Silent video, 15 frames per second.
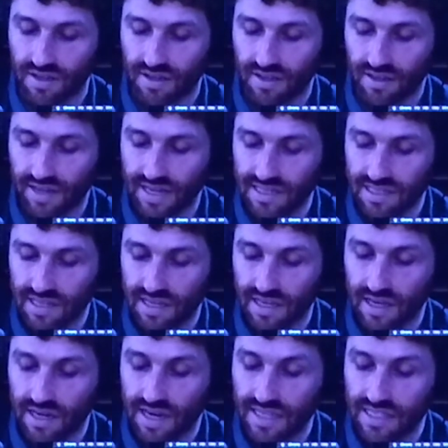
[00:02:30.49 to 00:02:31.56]
Lastly,
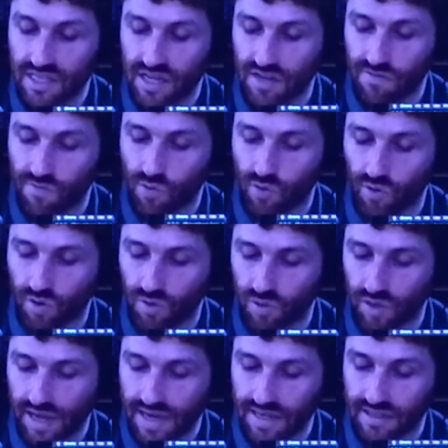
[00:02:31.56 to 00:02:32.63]
in 1984, Orwell
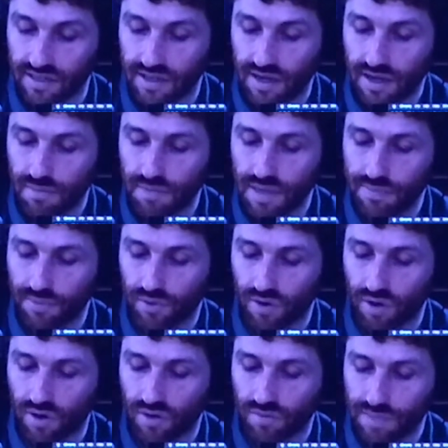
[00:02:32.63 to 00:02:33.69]
added,
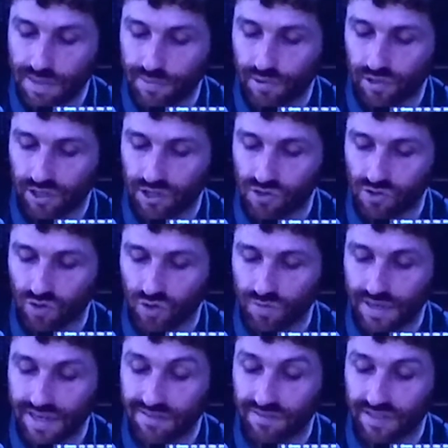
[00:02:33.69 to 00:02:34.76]
people are controlled
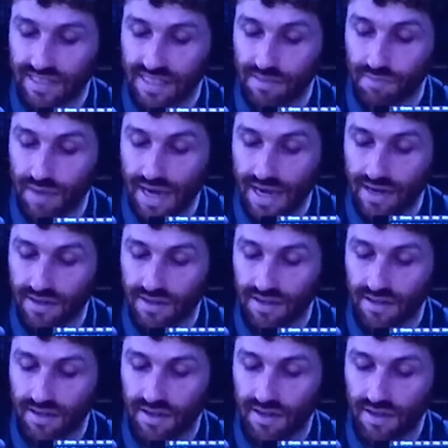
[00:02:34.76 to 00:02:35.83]
by inflicting pain.
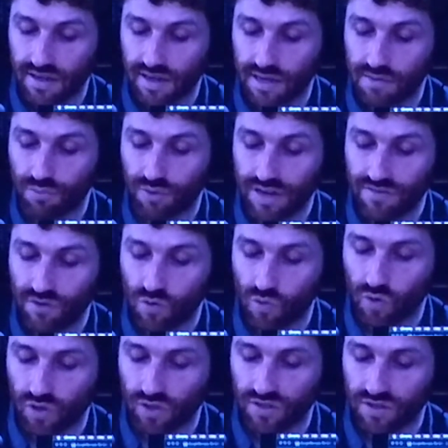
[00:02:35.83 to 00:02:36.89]
In Brave New
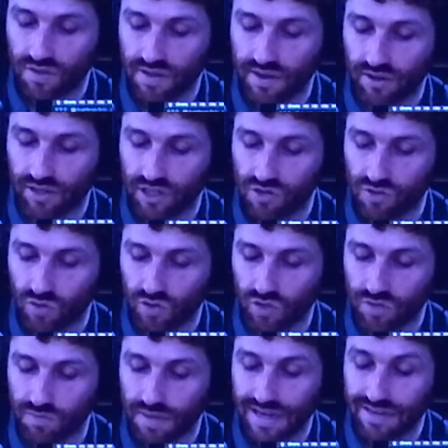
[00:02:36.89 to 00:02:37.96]
World, they are
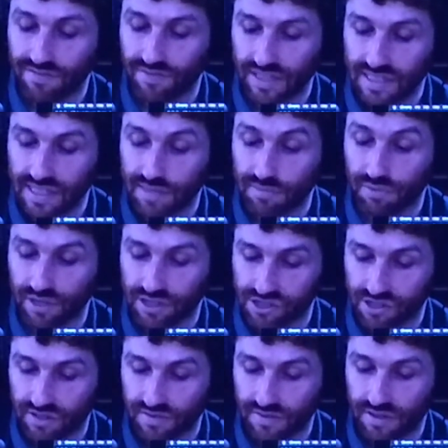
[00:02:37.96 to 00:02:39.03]
controlled by inflicting
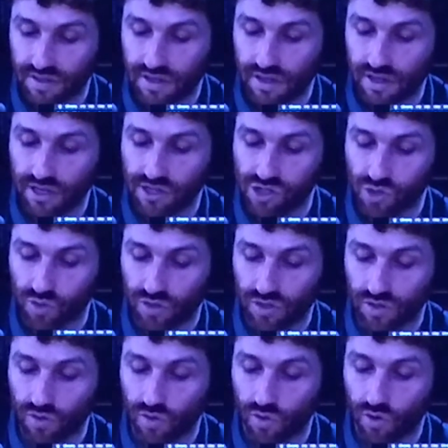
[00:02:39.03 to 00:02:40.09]
pleasure. In short,
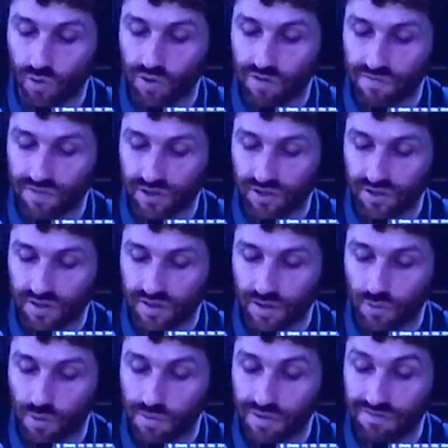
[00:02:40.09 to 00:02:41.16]
Orwell feared that
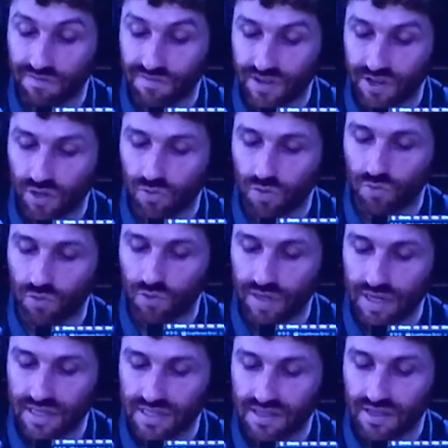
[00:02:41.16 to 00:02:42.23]
what we fear will ruin
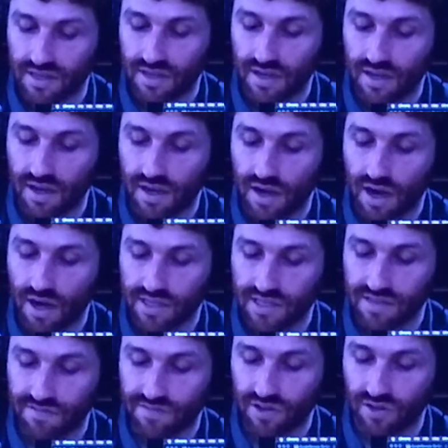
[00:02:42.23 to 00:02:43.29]
us. Huxley
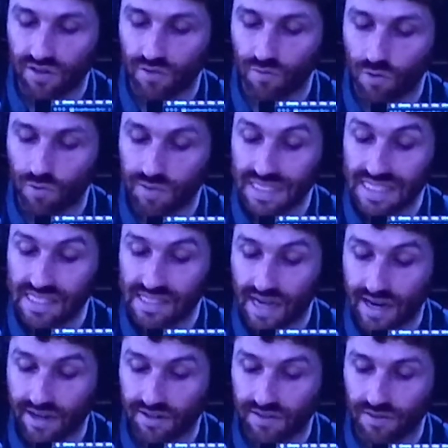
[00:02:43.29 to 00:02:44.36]
feared that what we
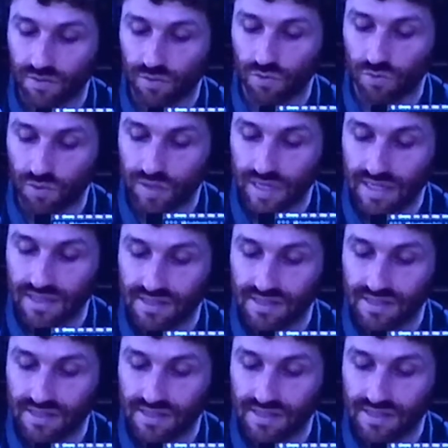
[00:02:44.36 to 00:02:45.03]
desire will ruin us.